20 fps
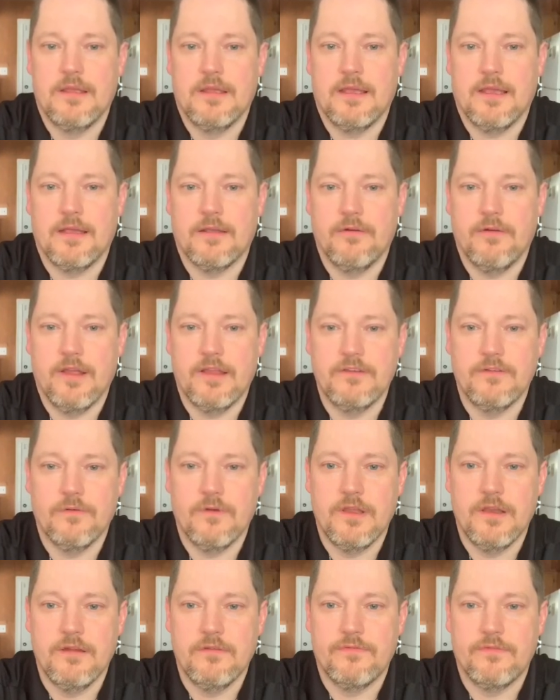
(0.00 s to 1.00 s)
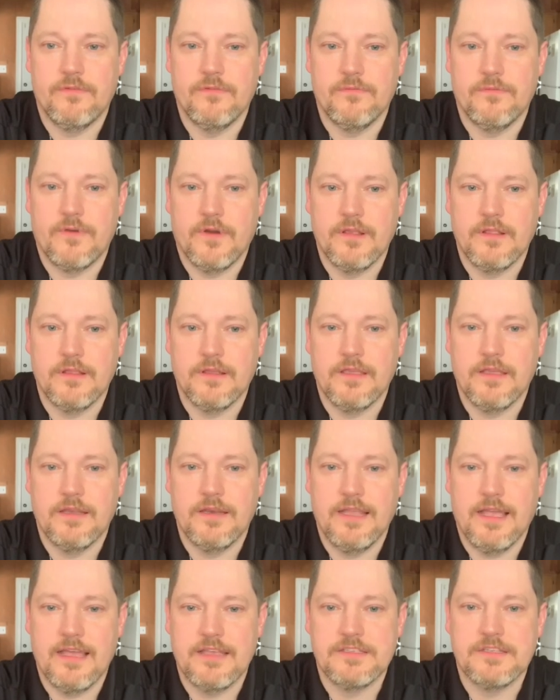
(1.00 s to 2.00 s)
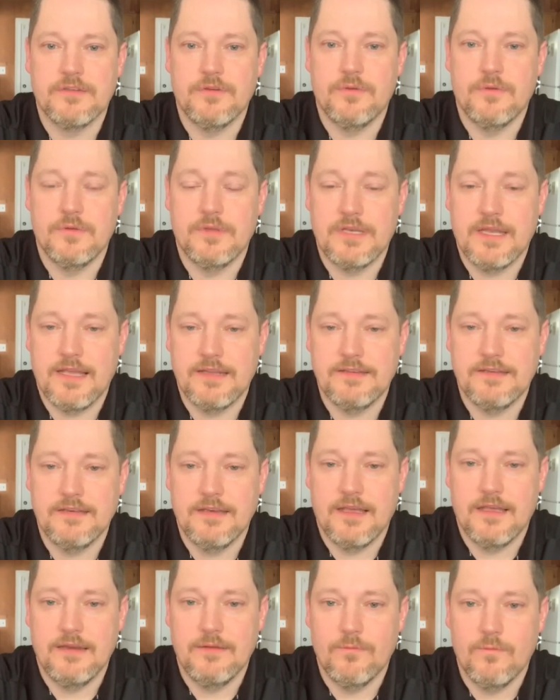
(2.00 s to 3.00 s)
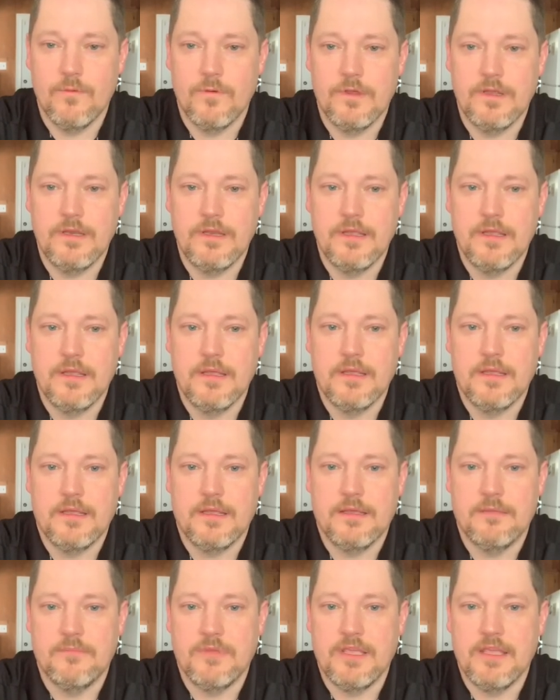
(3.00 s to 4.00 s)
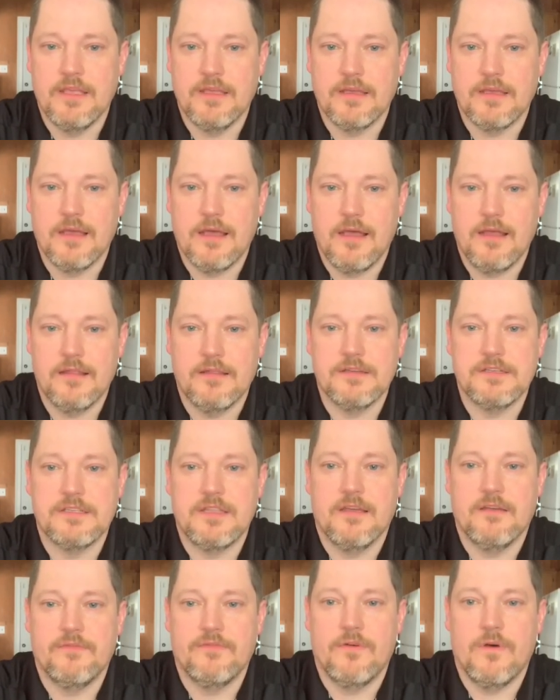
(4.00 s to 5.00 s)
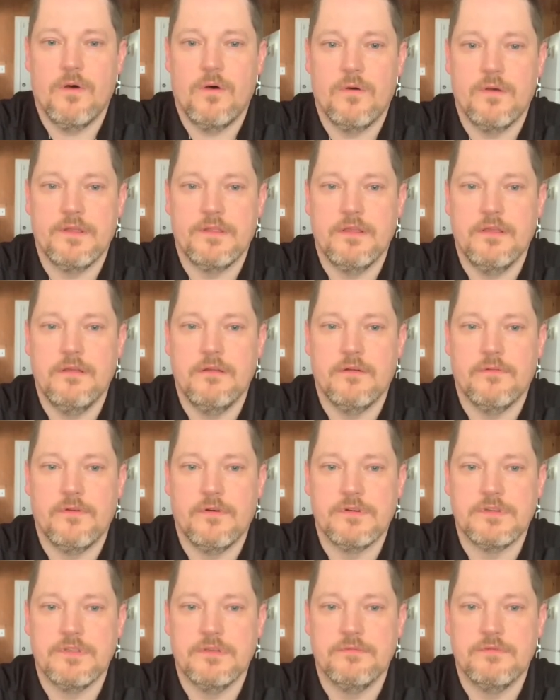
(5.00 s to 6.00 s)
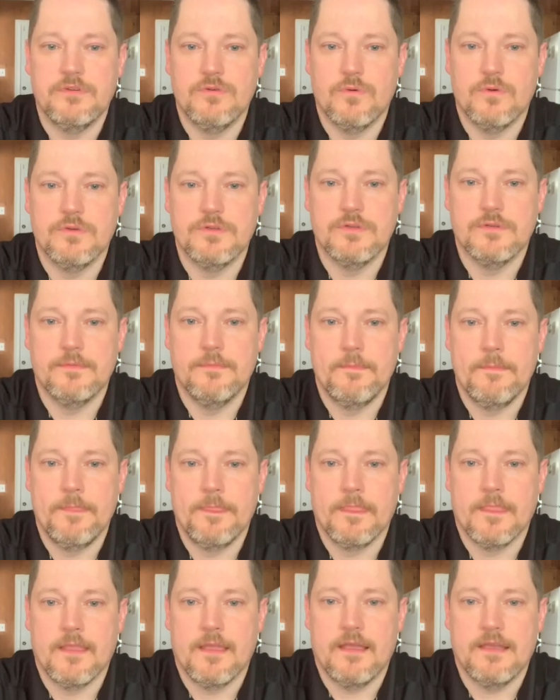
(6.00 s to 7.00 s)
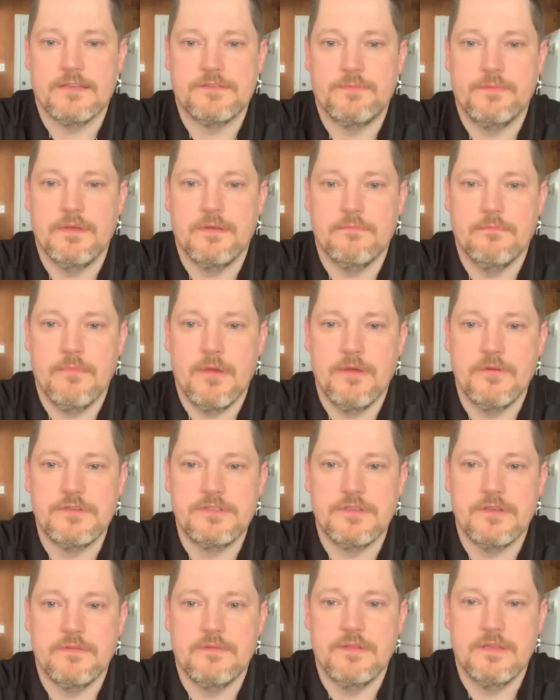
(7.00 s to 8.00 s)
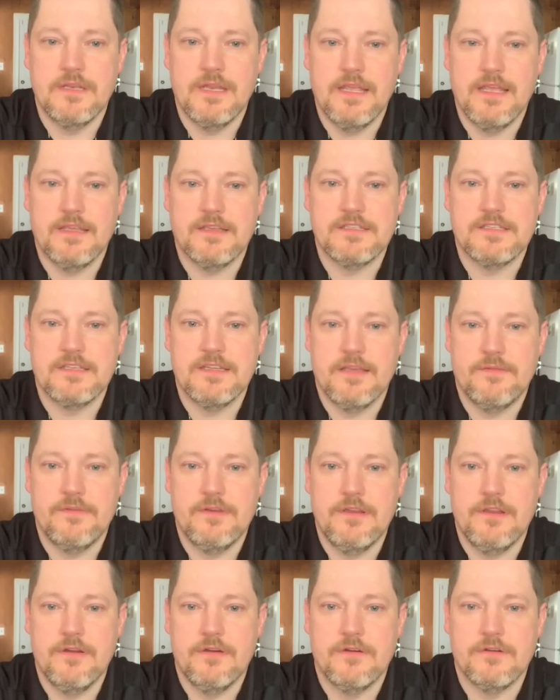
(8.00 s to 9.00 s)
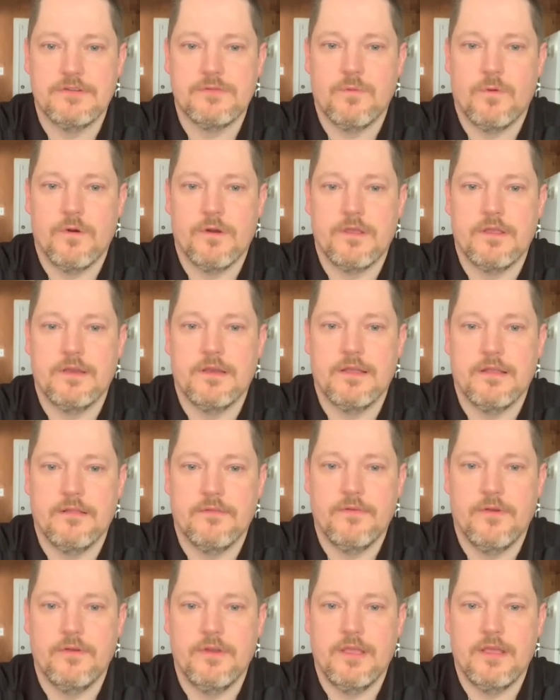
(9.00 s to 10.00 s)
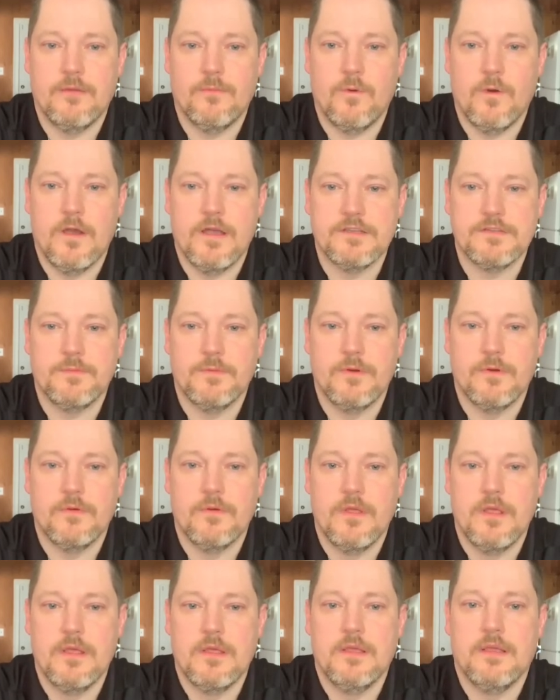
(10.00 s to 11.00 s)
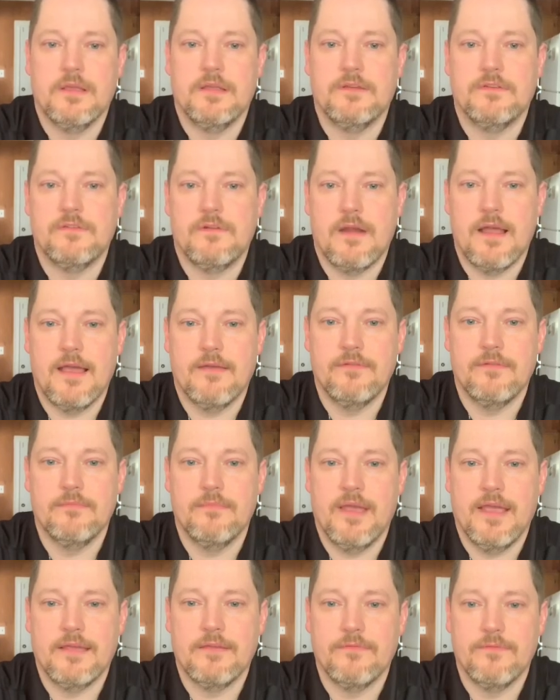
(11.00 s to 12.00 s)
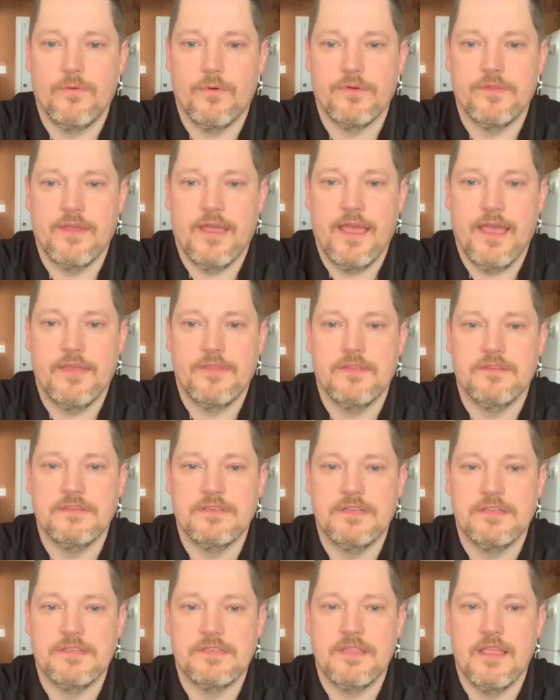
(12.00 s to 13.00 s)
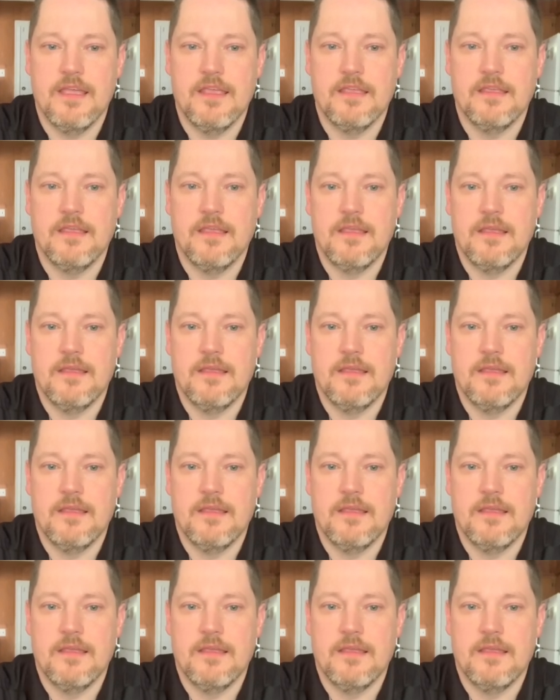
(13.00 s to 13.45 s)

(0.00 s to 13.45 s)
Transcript: I graduated from Franklin County High School in 1991 and began college that fall at the University of Georgia. I spent most of the next 7 years working at Livonia Animal Hospital and driving back and forth to Athens each day.